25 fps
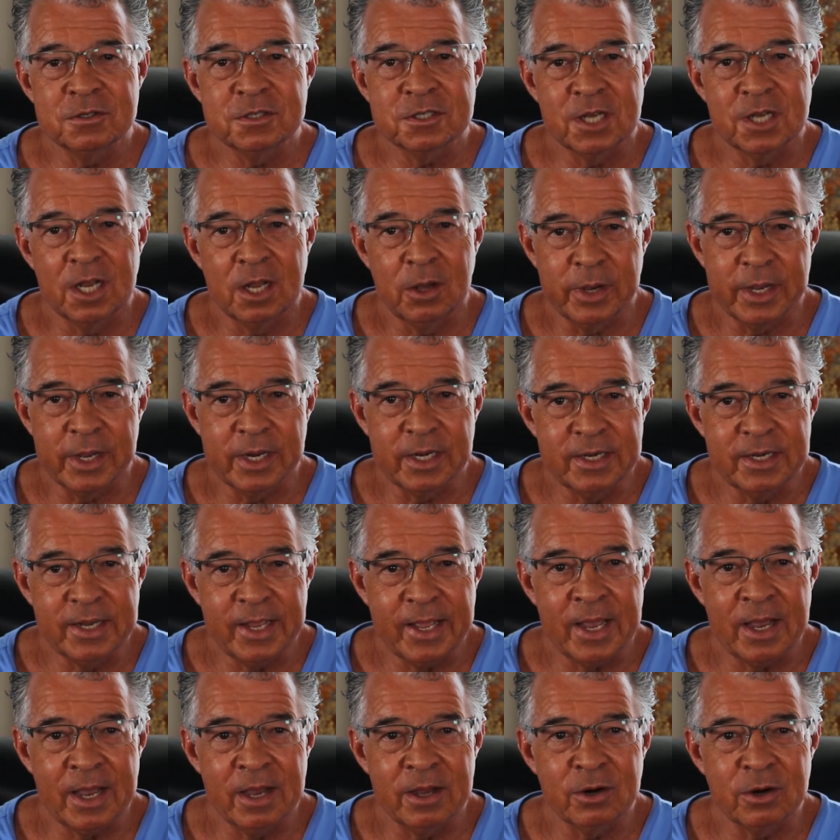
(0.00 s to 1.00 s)
slowing
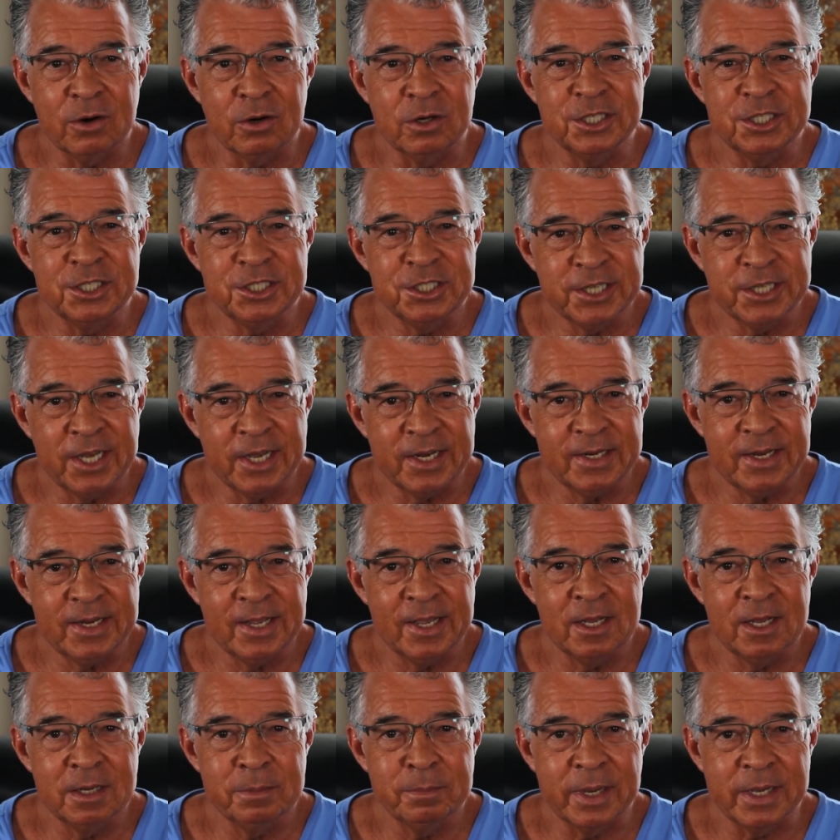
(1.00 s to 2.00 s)
down or shut
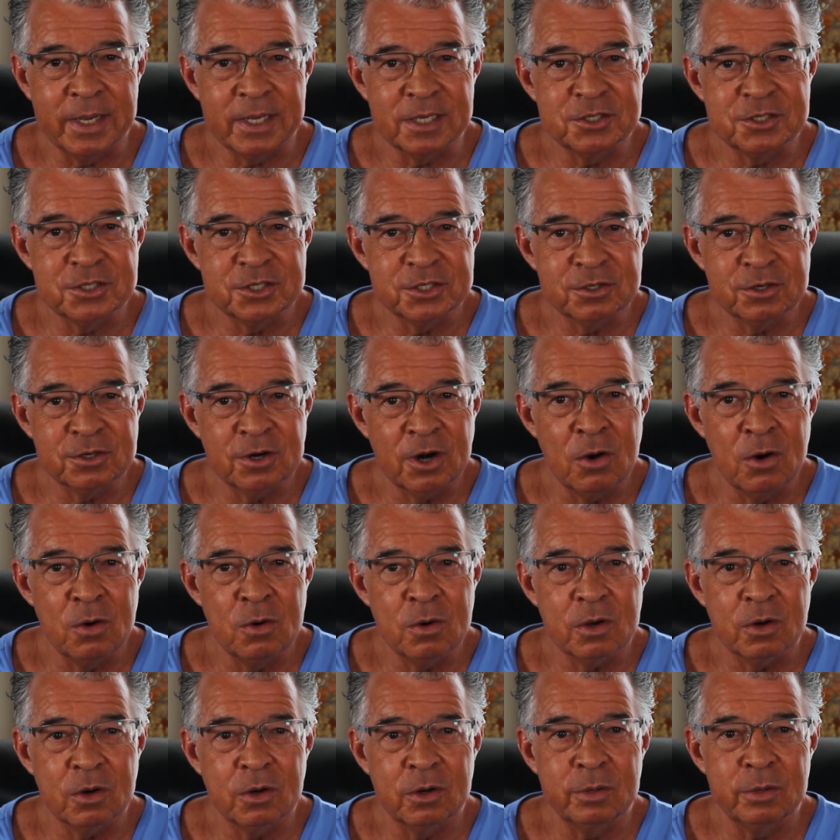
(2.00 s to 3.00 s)
down by a
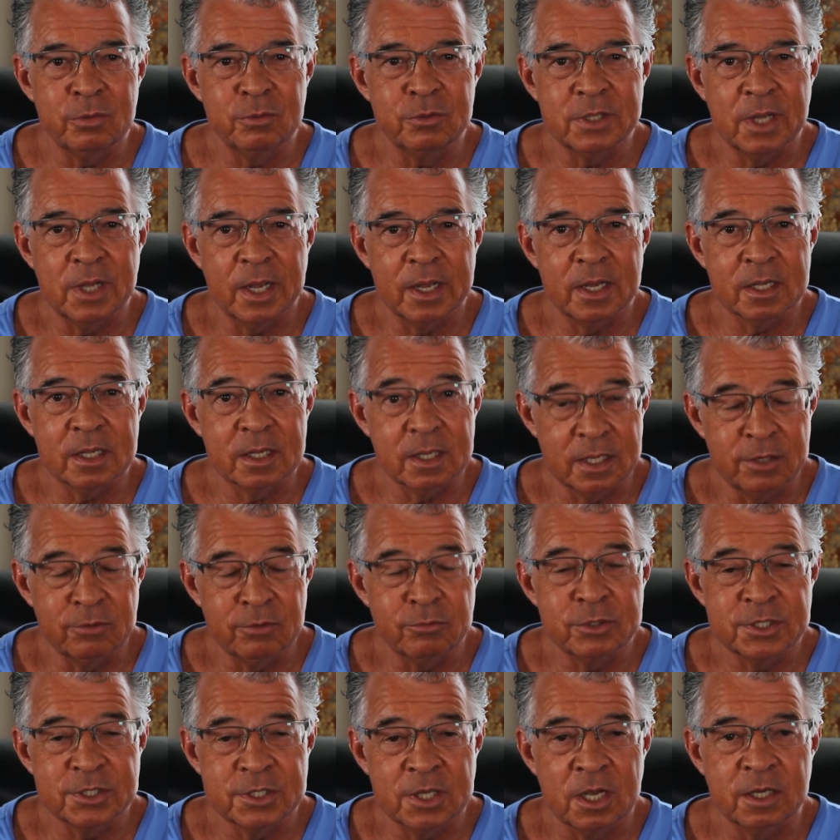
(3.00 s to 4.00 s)
stroke or re can
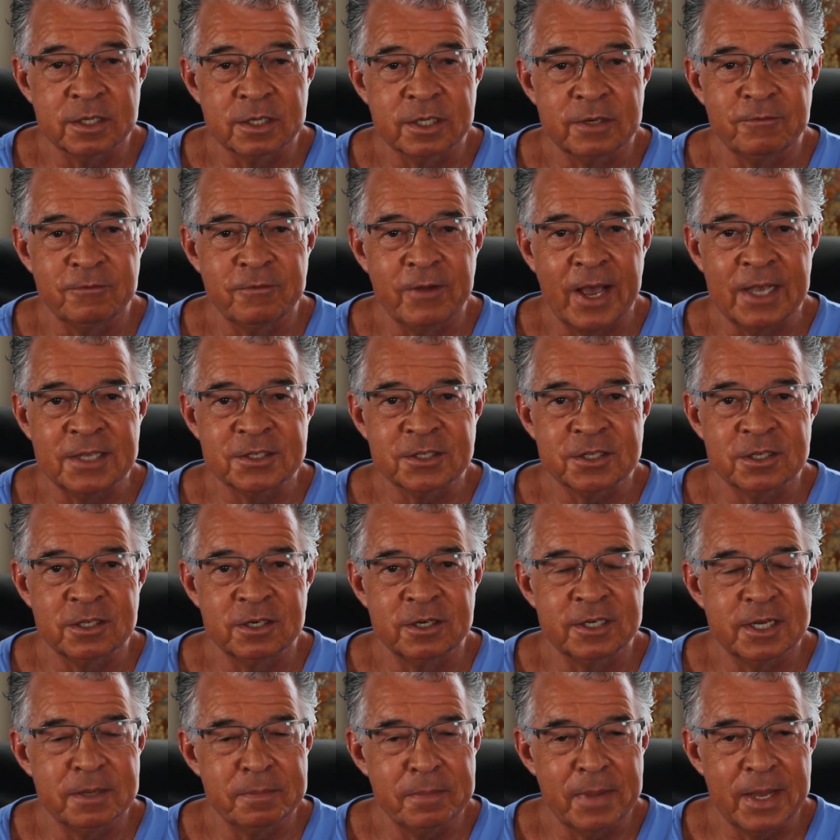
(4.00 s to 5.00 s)
result in
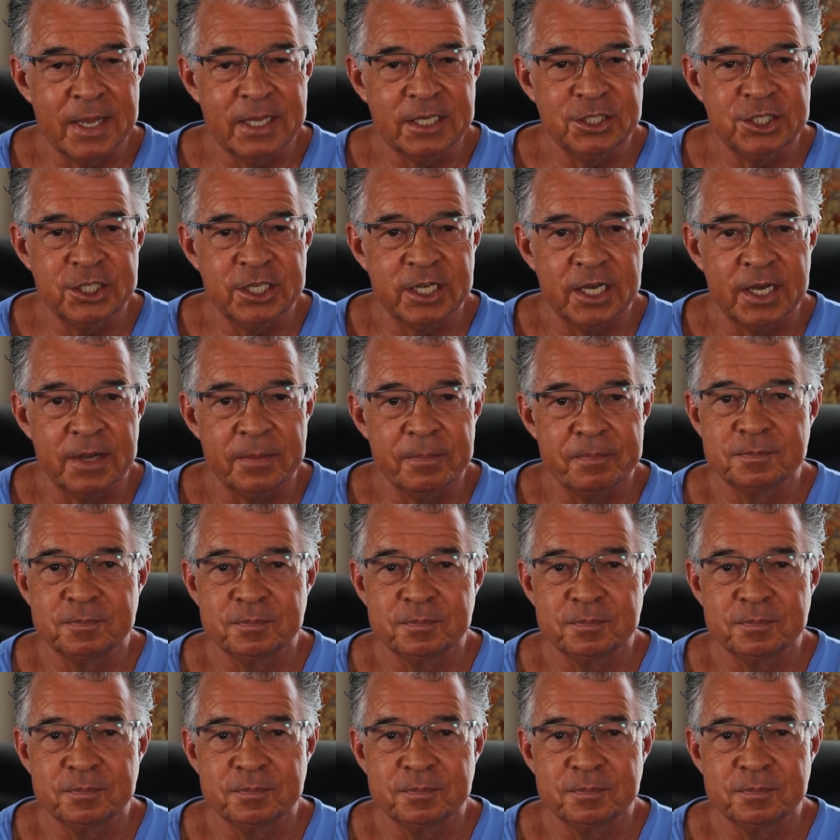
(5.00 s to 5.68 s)
vascular dementia.